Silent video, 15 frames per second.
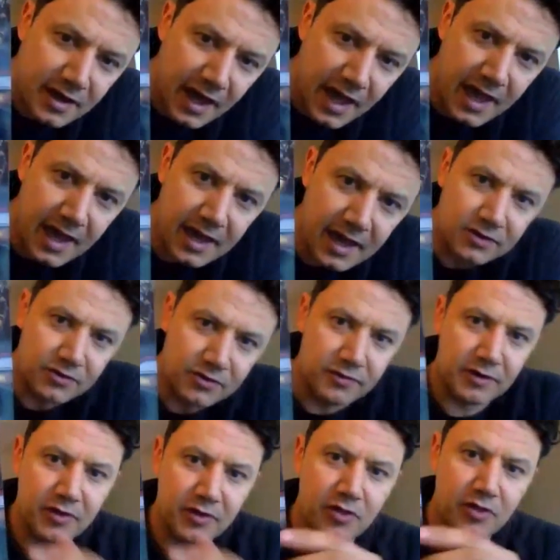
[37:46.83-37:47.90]
and you've
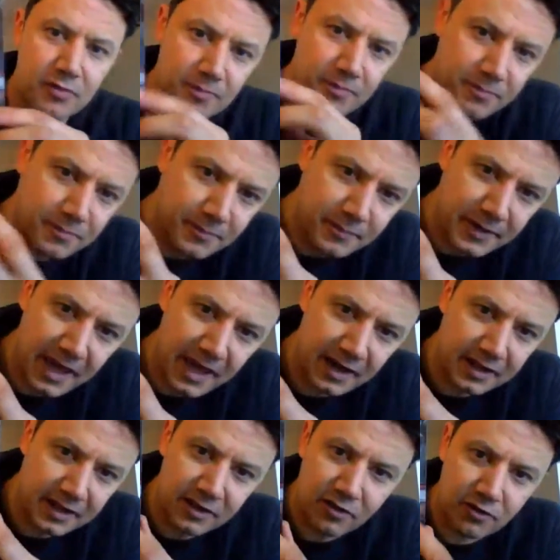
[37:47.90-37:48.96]
got this again,
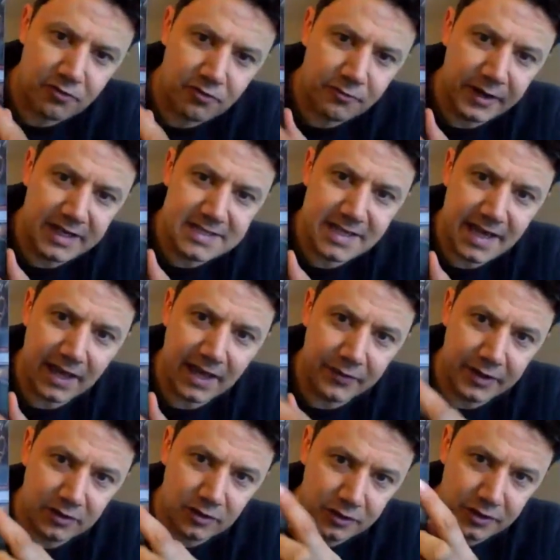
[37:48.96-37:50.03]
like this crazy
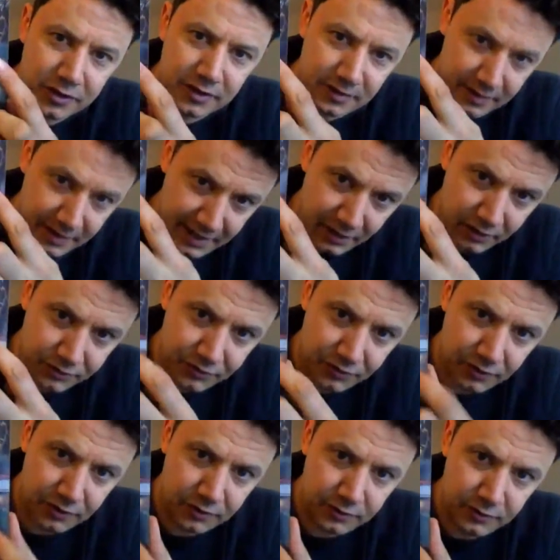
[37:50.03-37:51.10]
alien looking
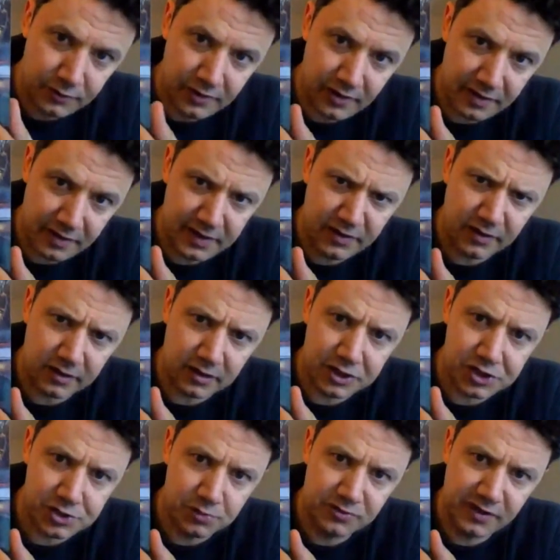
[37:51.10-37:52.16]
character who's, I think he's a
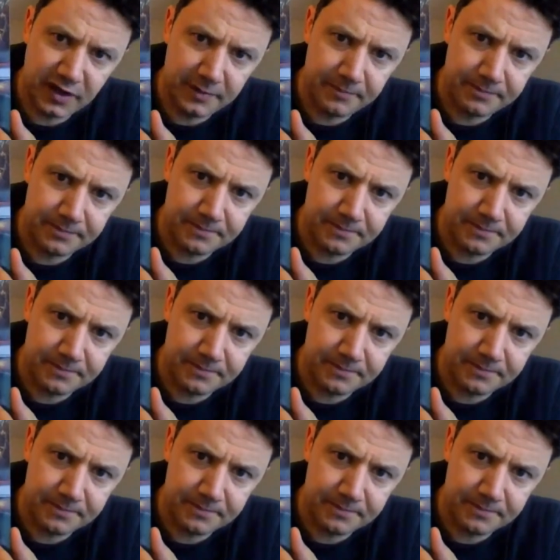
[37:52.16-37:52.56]
Lashuta.